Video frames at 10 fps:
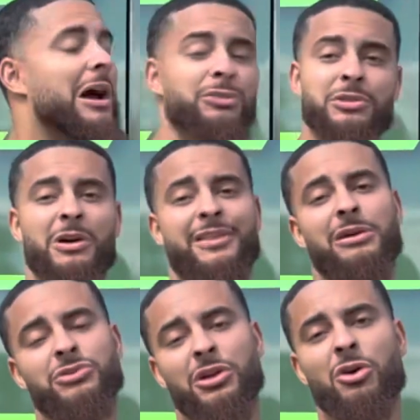was the money that
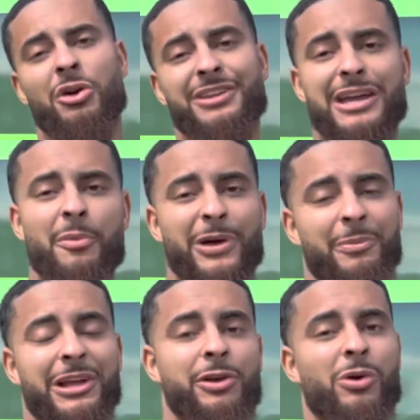was gonna go on the down
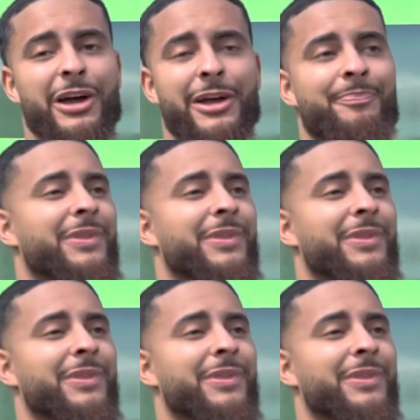payment anyway.